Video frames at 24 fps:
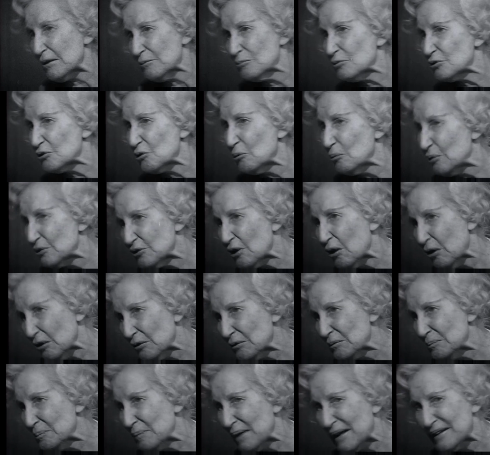one was always
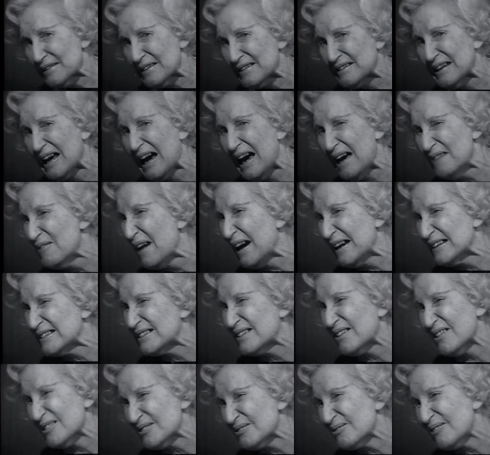on by the time
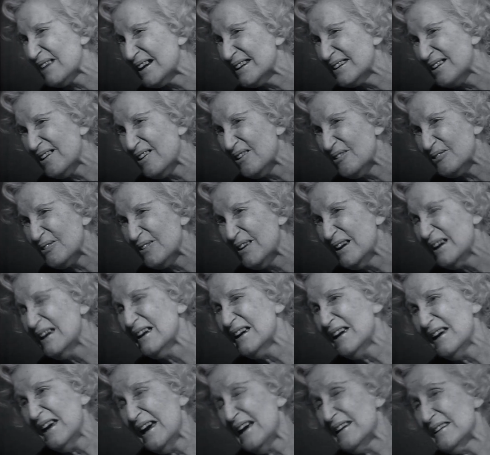I'd got one off.
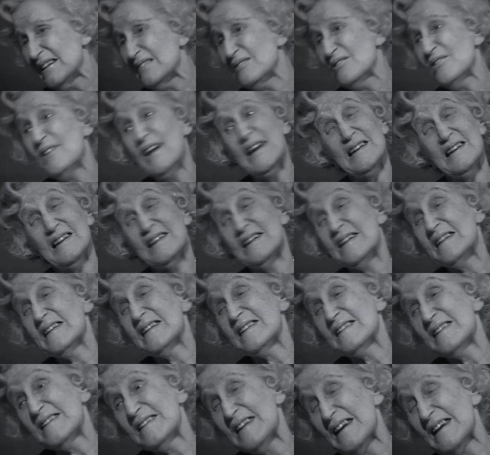And that finally the